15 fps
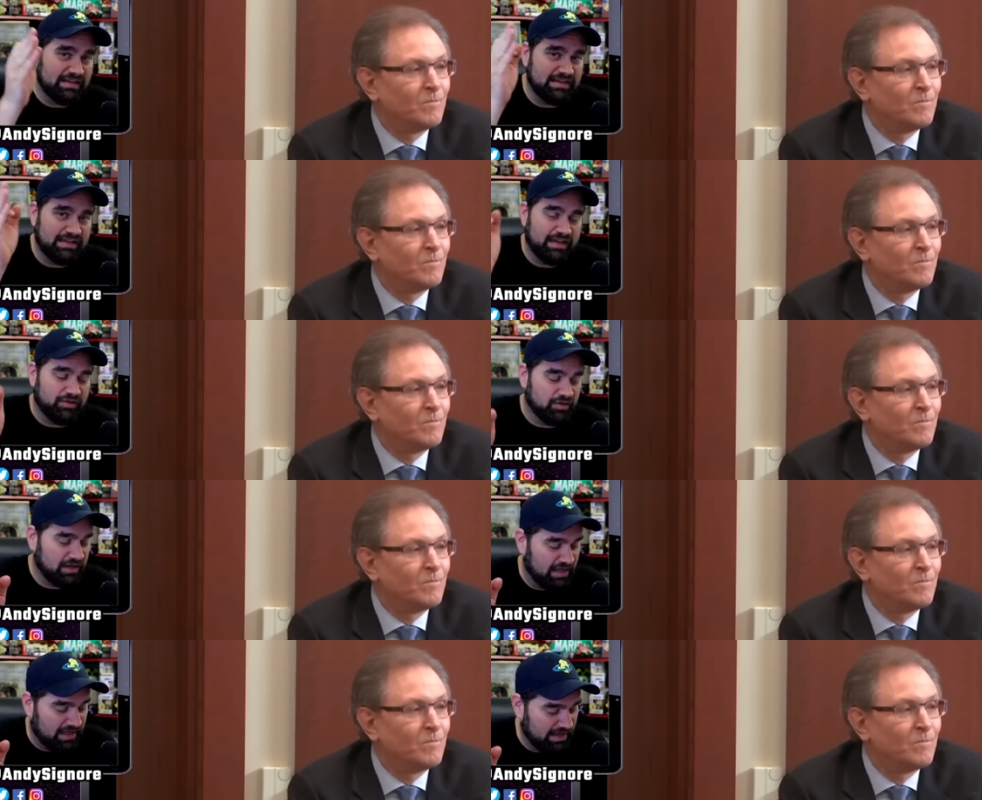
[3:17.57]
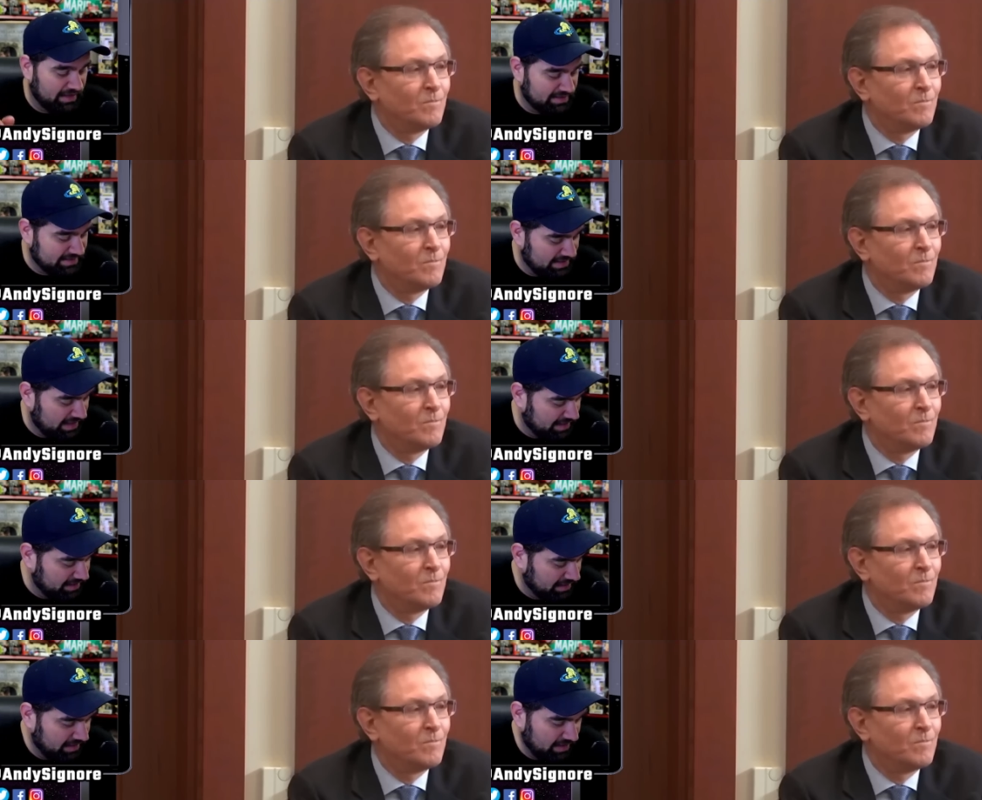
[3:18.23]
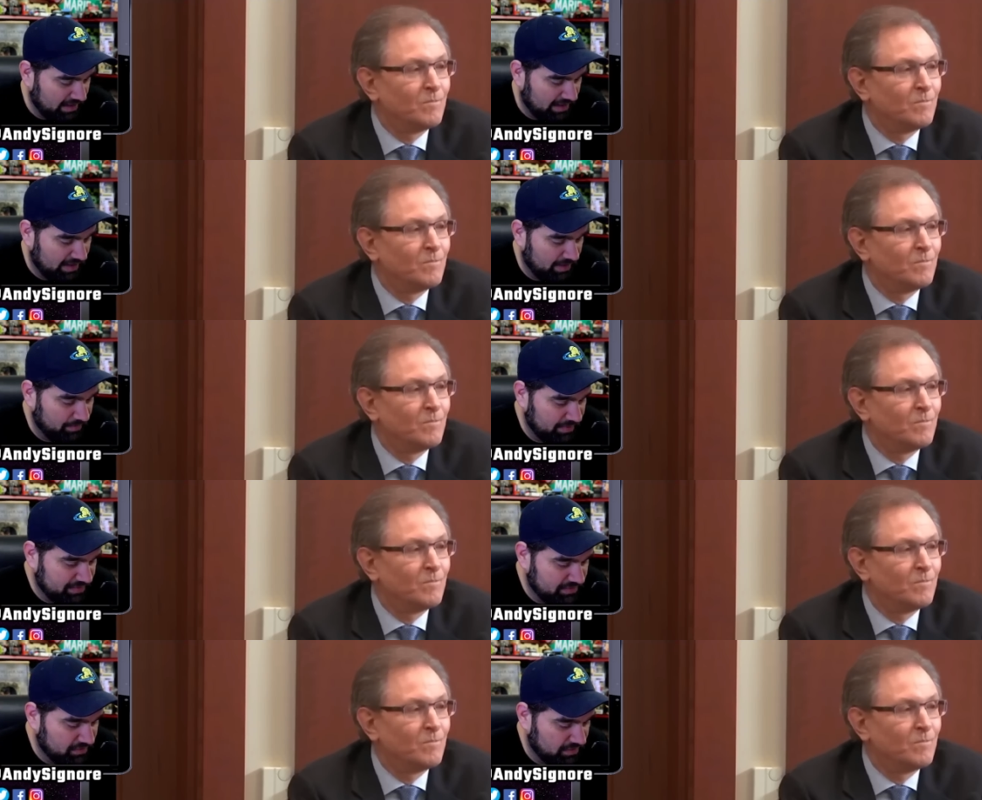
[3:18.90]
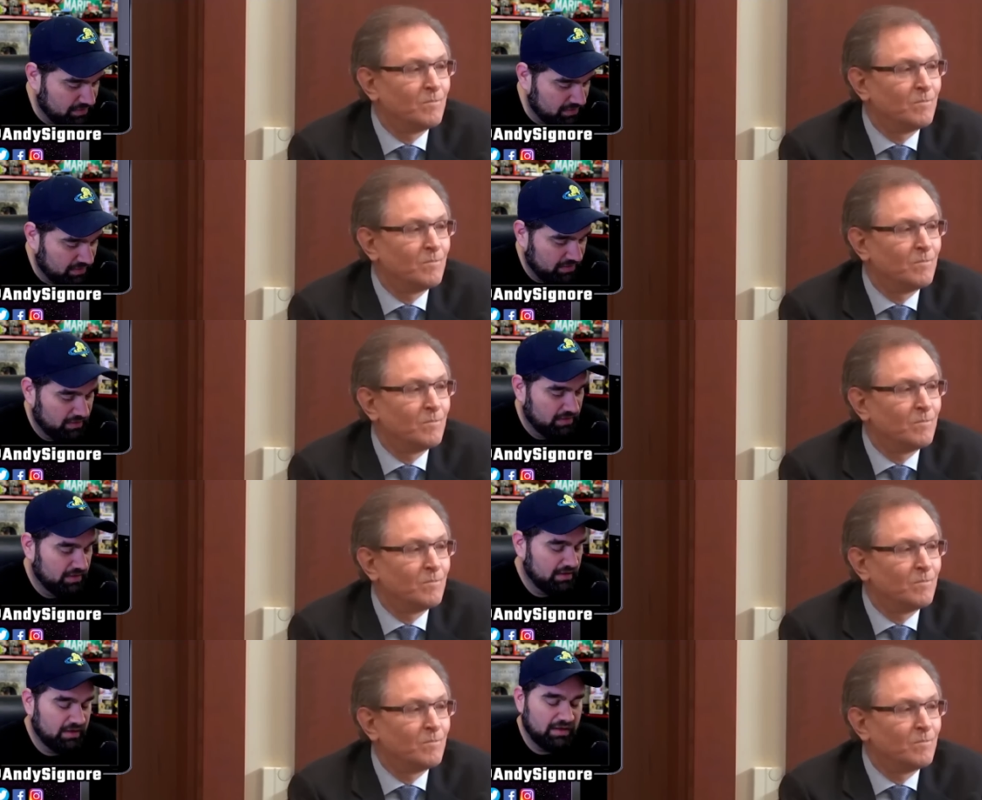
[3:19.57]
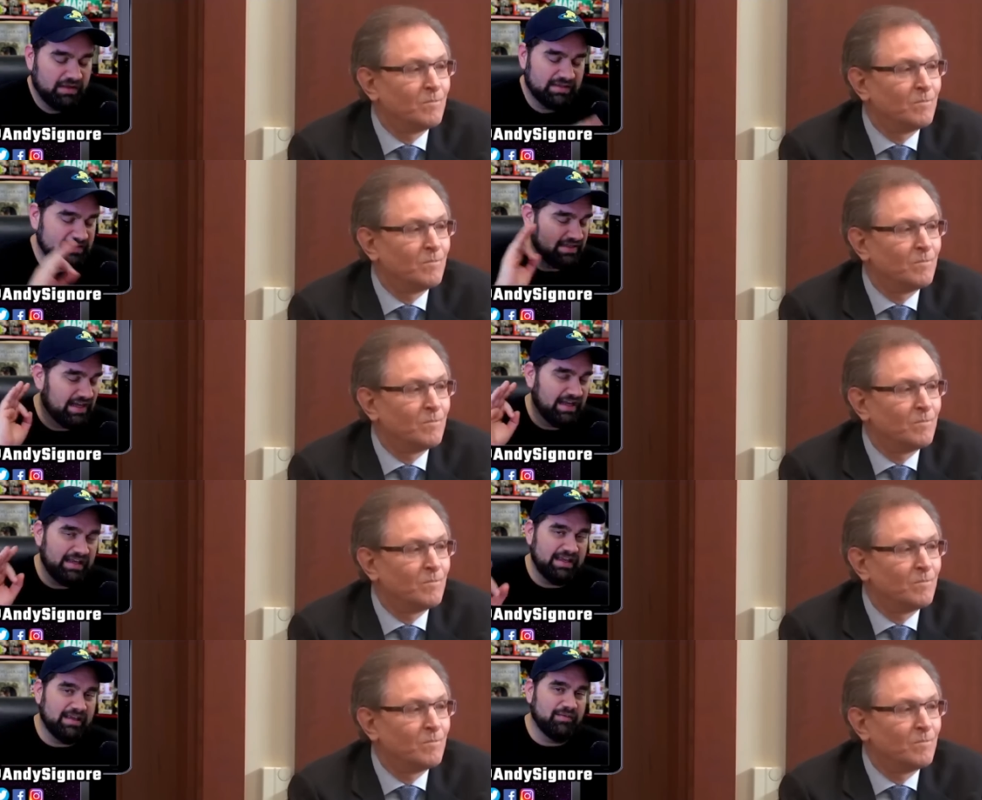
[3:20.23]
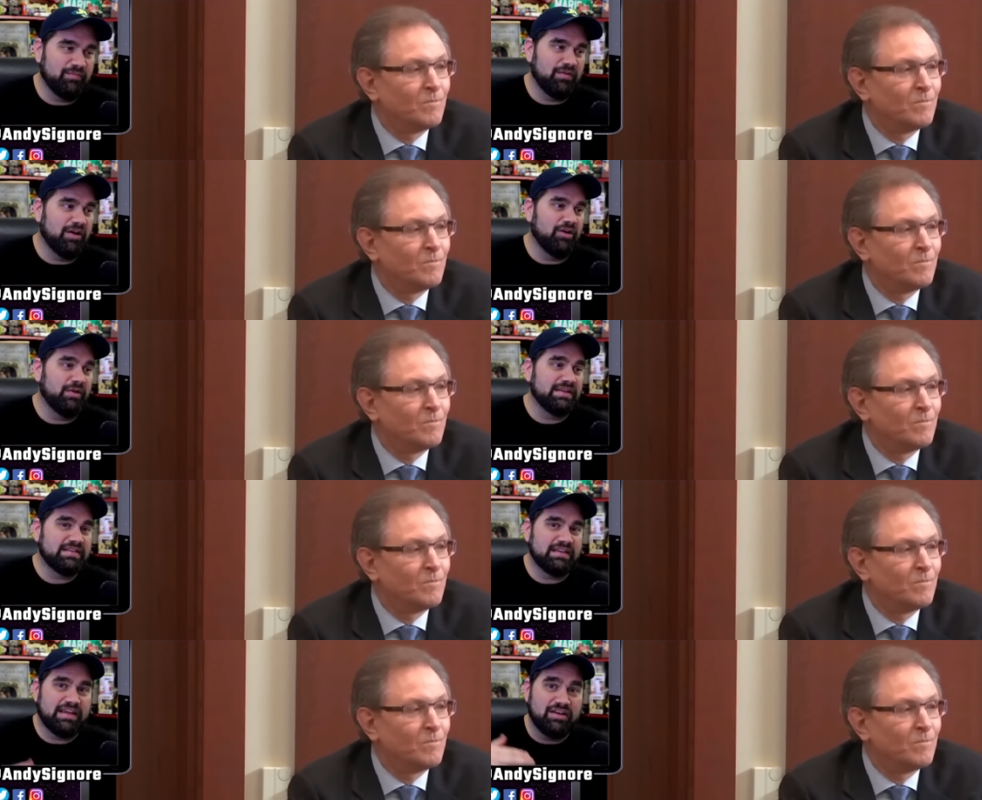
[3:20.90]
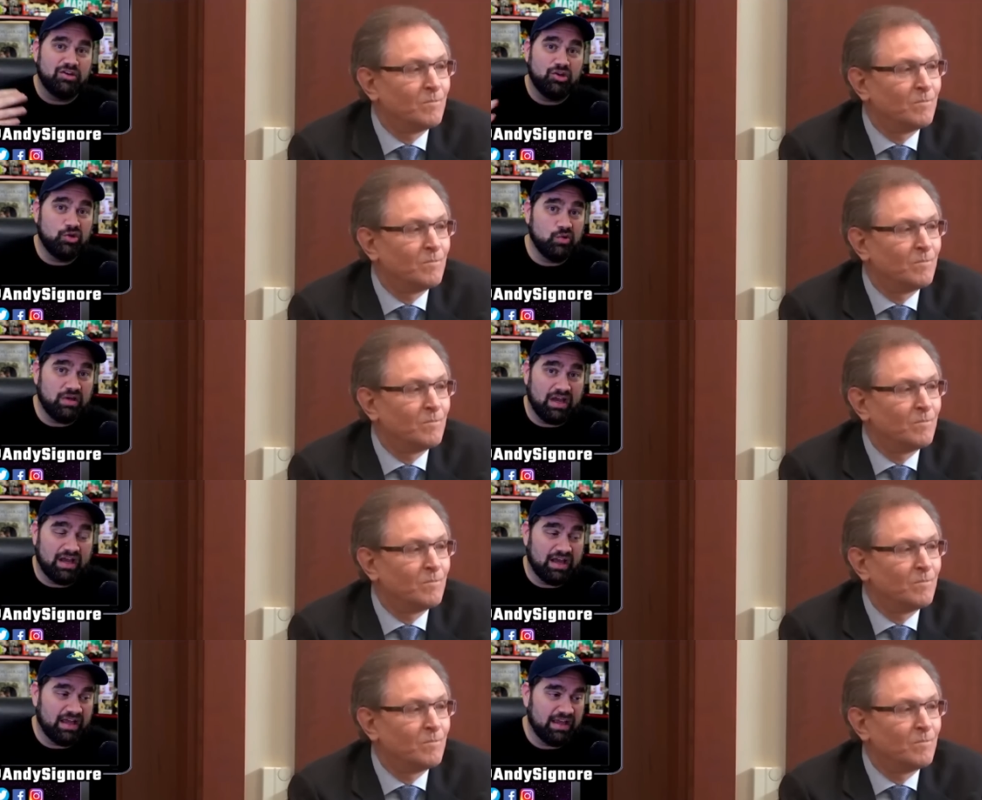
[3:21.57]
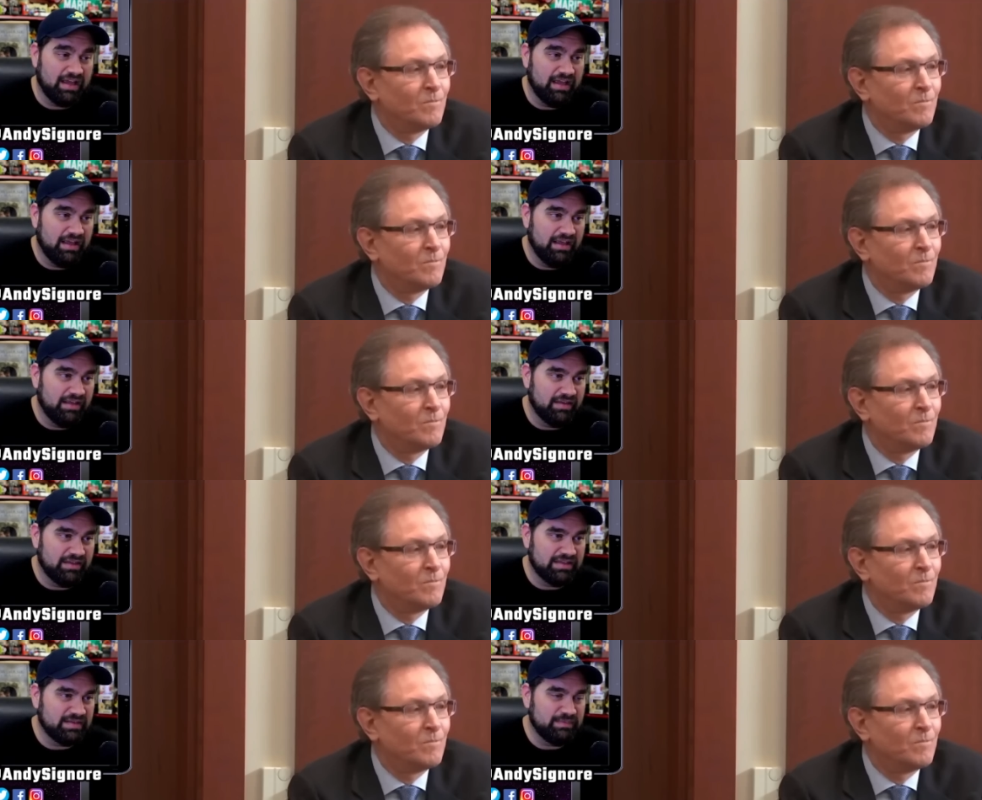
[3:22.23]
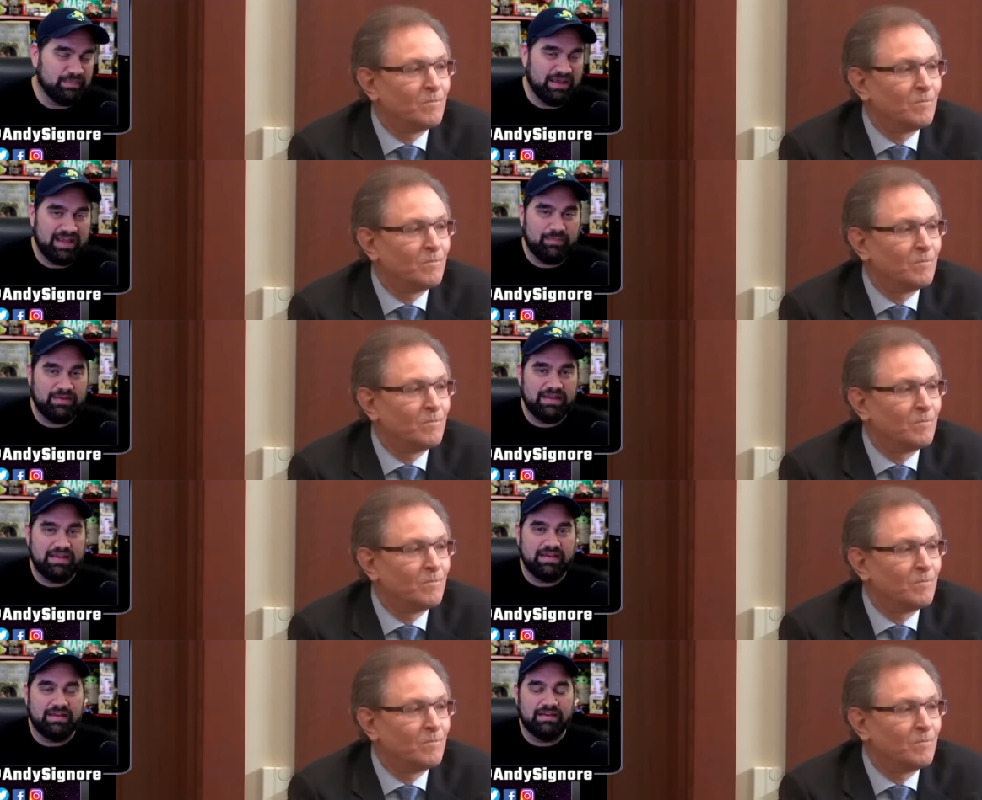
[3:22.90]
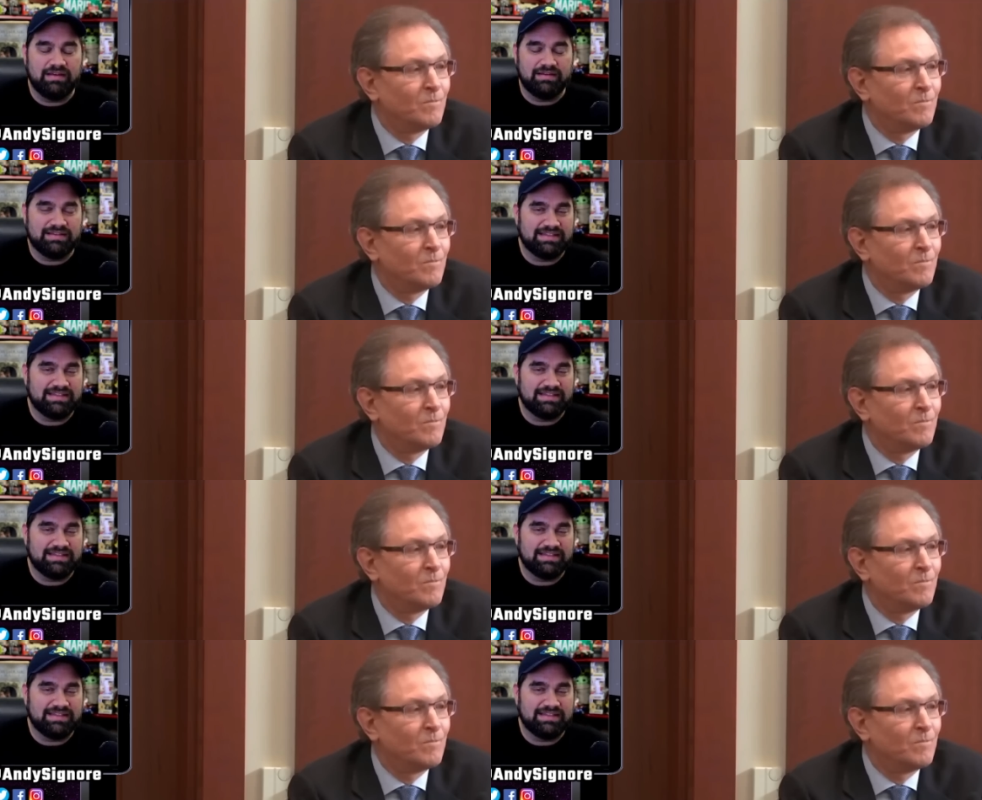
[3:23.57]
Speaker 1: it's not the other guy, it's not uh, Mr. Correct, correct. It's not him. Correct, no, it's a correct, new guy. Correct, this baby